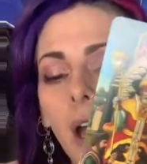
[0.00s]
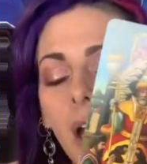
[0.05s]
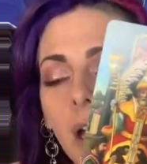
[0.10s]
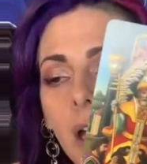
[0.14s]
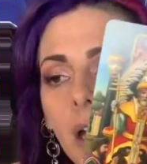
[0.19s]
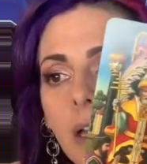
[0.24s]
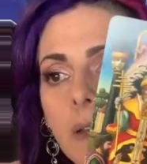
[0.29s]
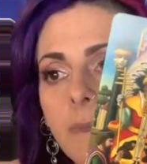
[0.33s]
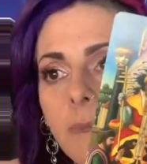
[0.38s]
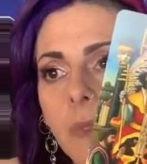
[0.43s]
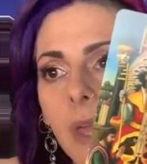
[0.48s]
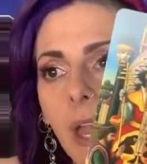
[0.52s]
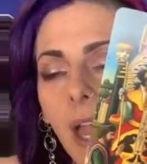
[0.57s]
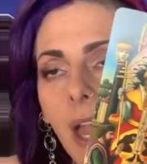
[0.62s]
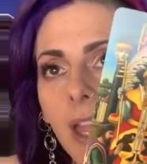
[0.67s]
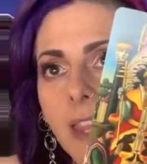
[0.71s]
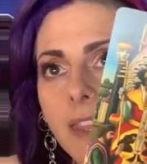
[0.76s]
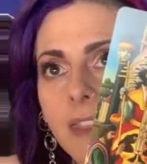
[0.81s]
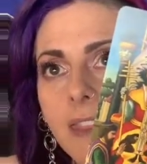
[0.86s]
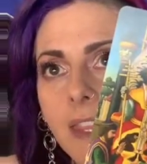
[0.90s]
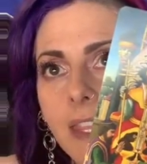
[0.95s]
Um,
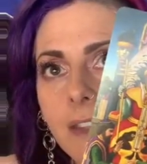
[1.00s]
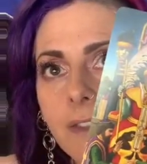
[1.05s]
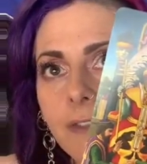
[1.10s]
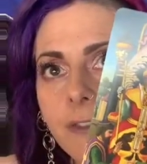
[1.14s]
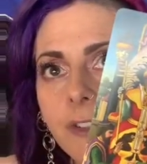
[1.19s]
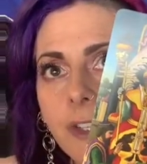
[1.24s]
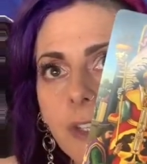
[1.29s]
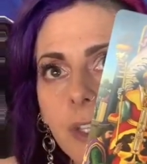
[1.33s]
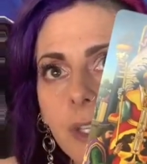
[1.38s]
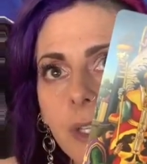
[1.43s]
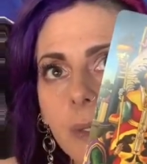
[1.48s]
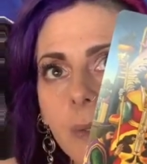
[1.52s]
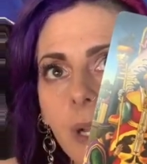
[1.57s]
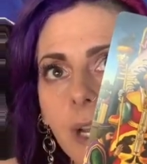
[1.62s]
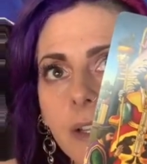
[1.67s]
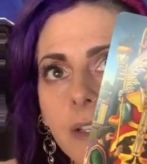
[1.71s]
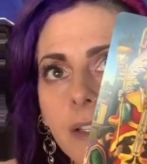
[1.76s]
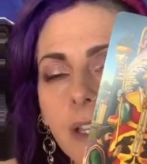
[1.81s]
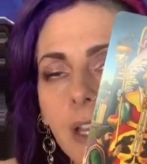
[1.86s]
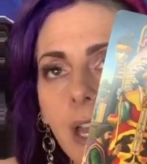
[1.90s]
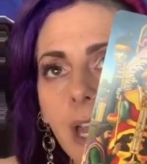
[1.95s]
I think for you,
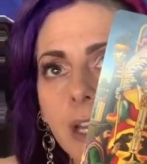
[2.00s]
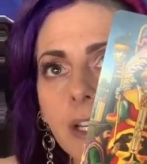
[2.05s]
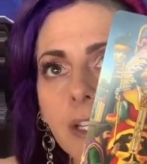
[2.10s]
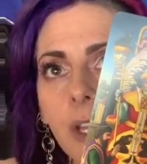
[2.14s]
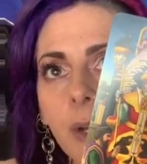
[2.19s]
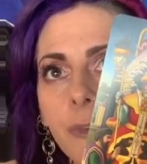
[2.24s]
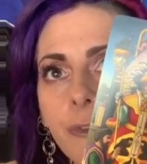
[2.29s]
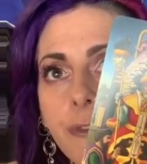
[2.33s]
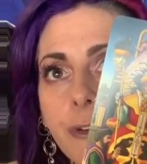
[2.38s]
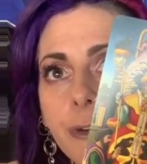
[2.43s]
I don't know.